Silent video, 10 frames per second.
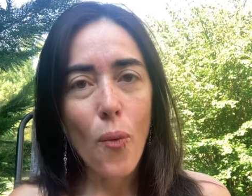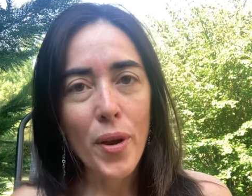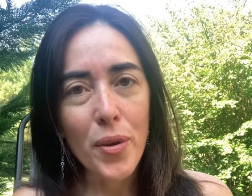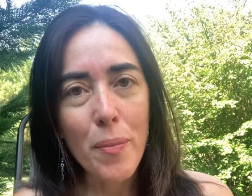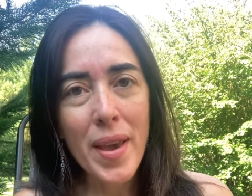
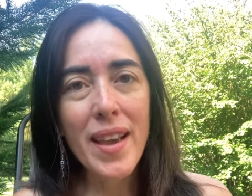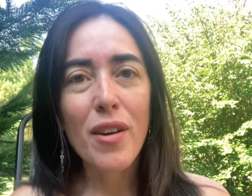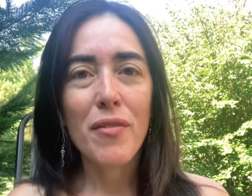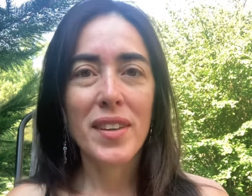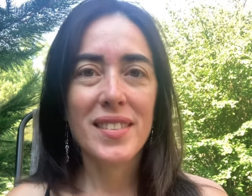what you make
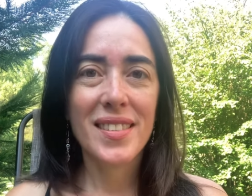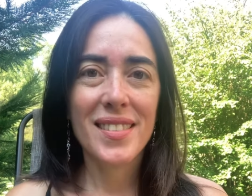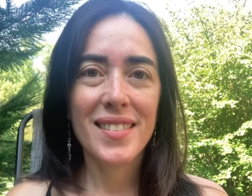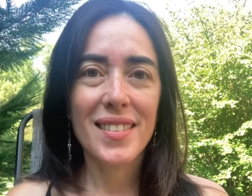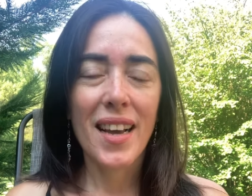of it,
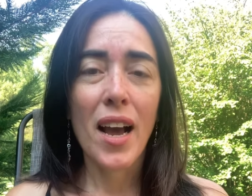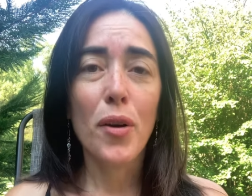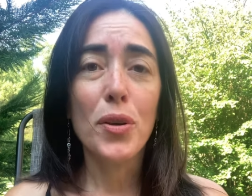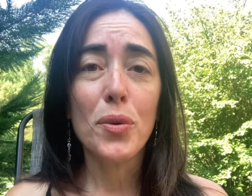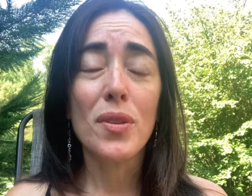how
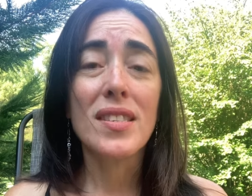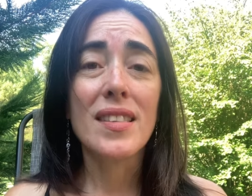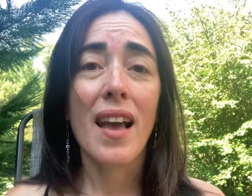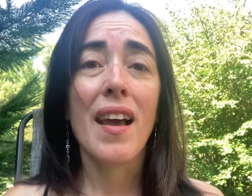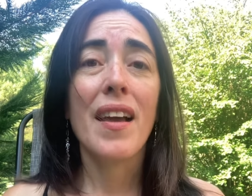you
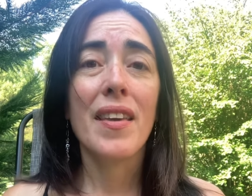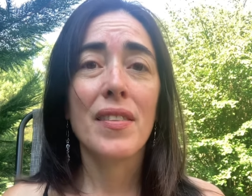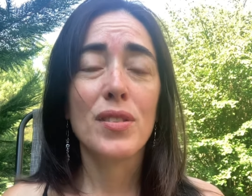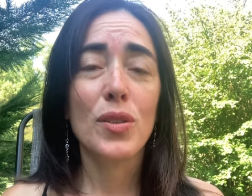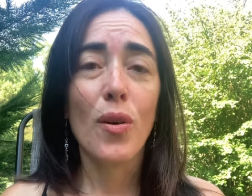decide
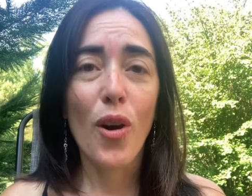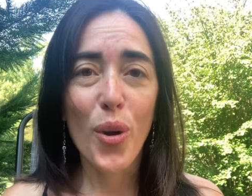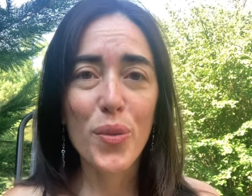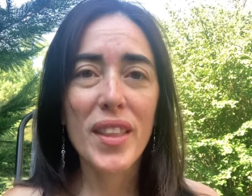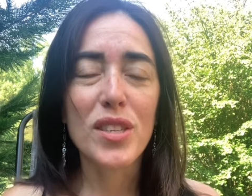to
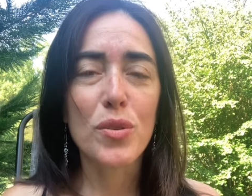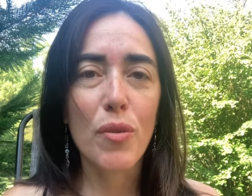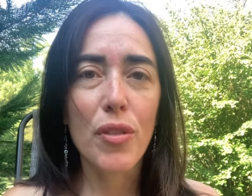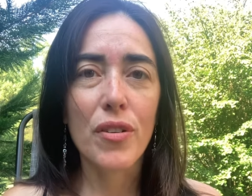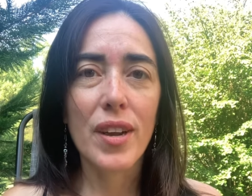own that
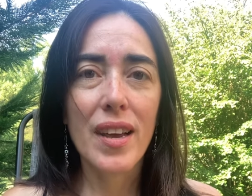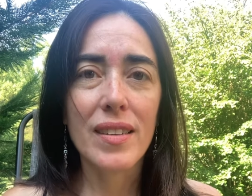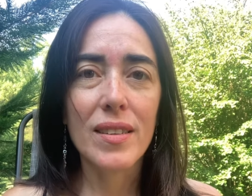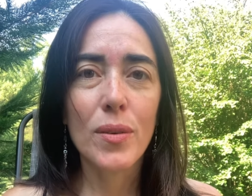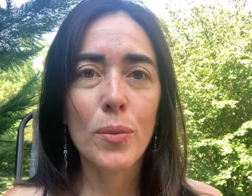truth or not,
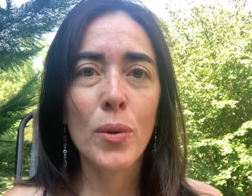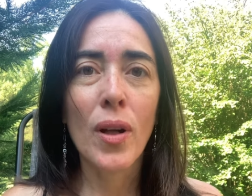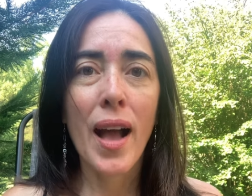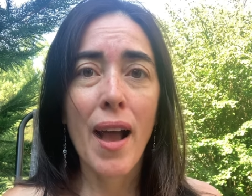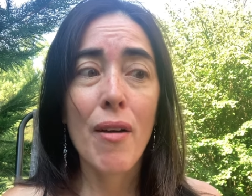will
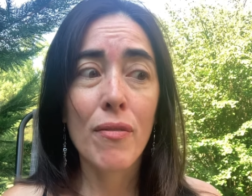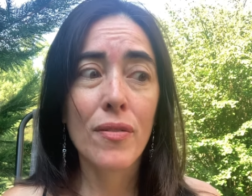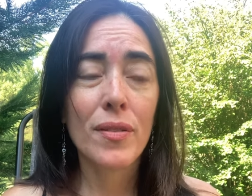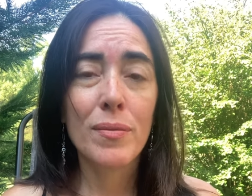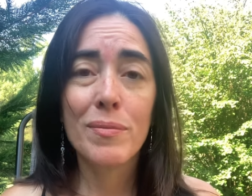have,
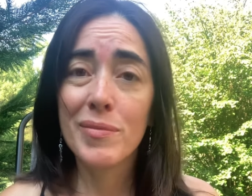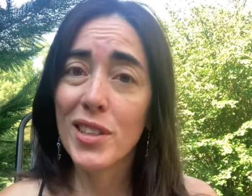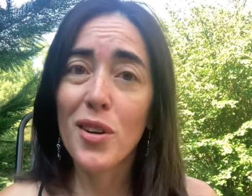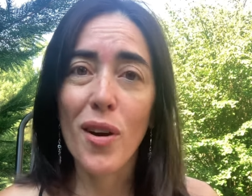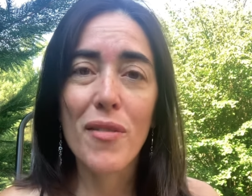
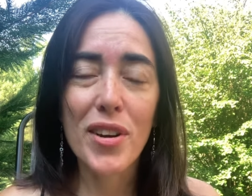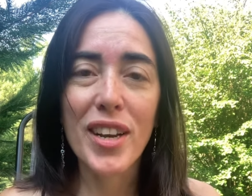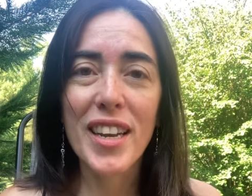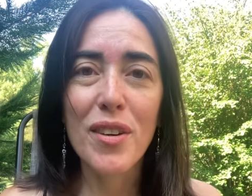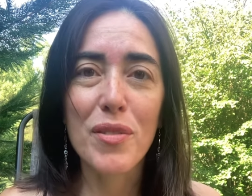you know, a very
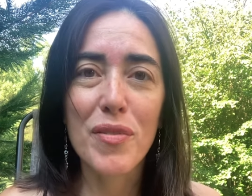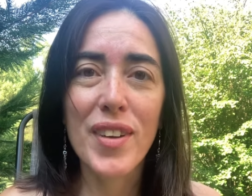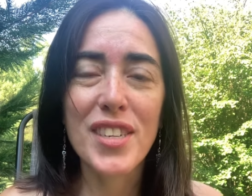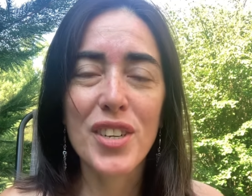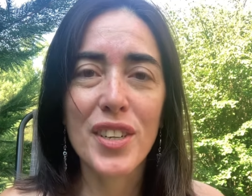clear
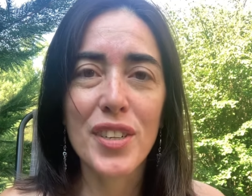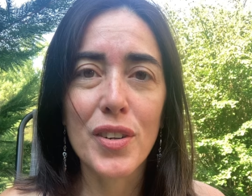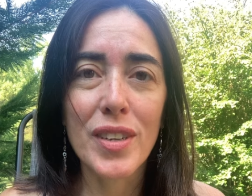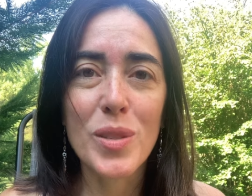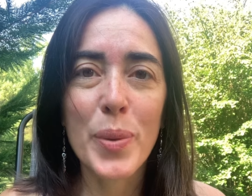reflection in your
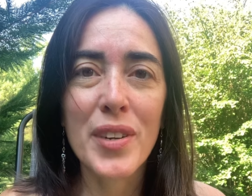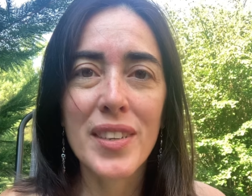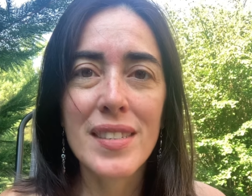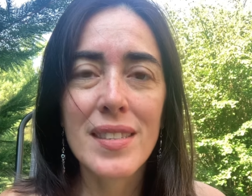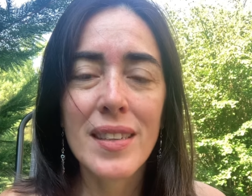
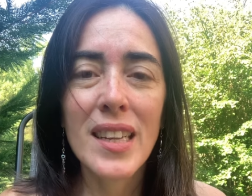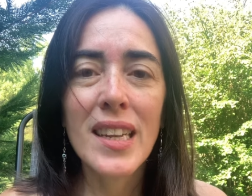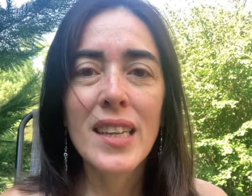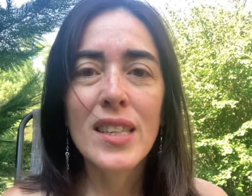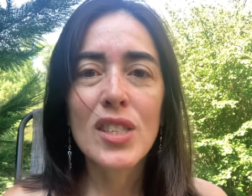experience.
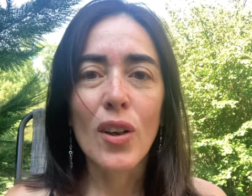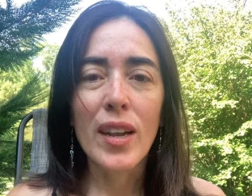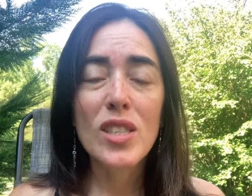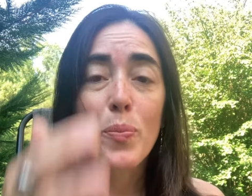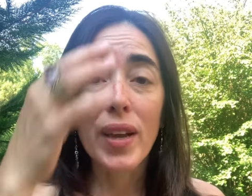So
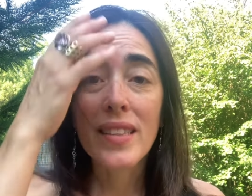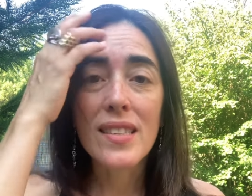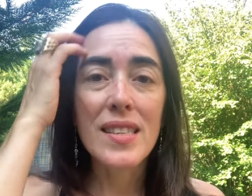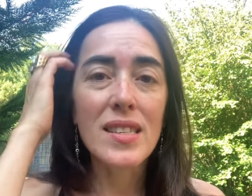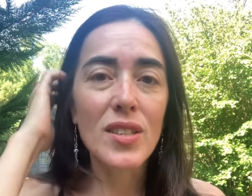let's practice
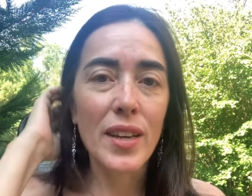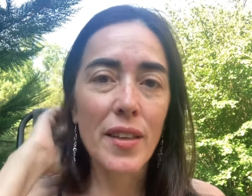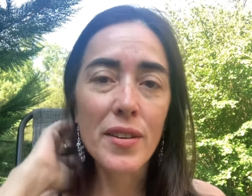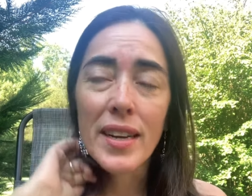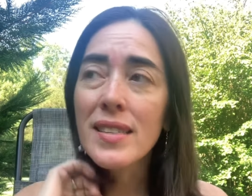this
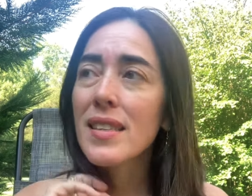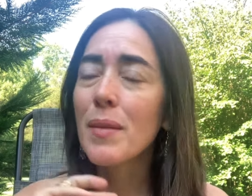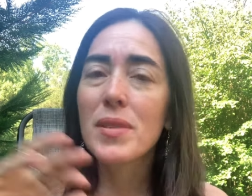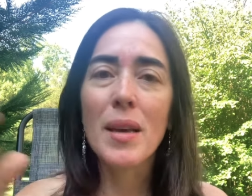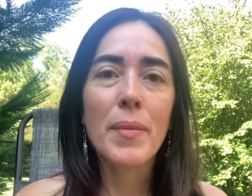together. Next time
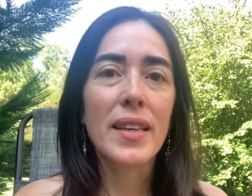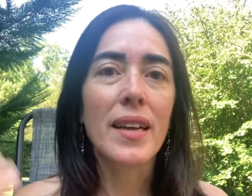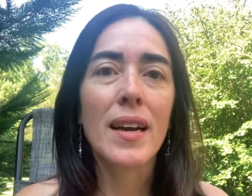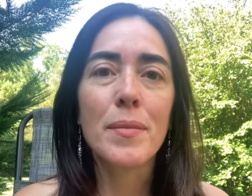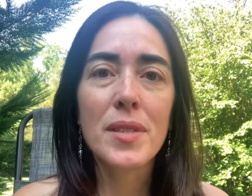somebody
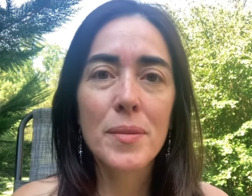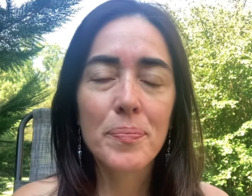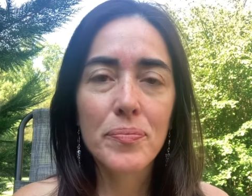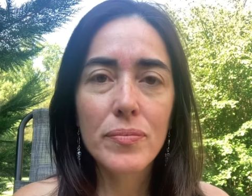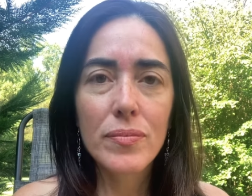comes,
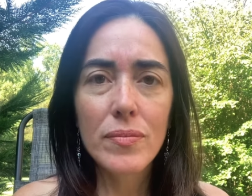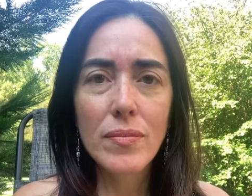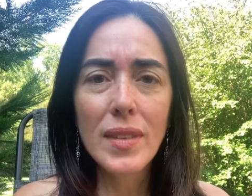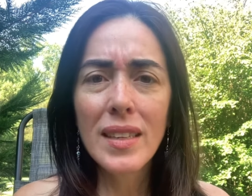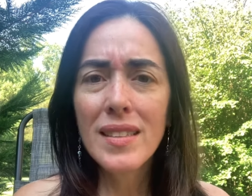
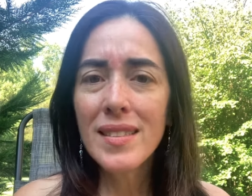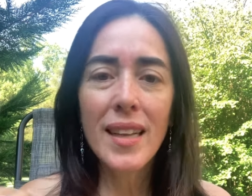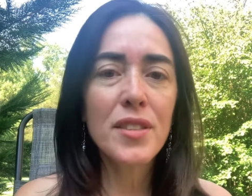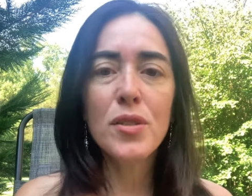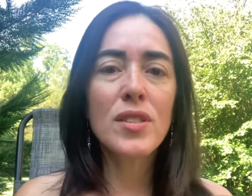
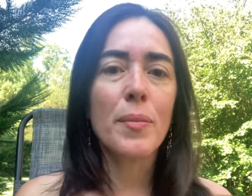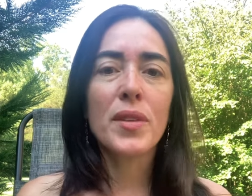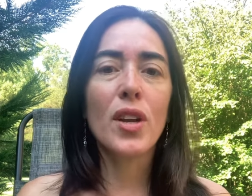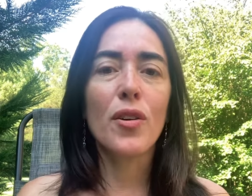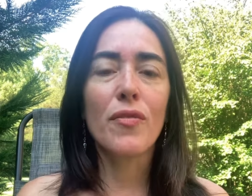tells you something
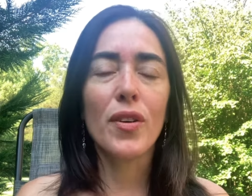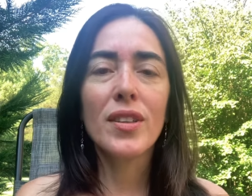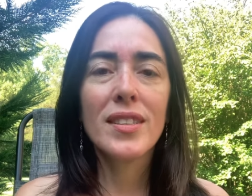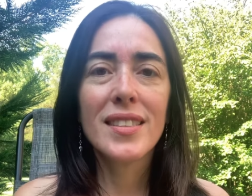hurtful,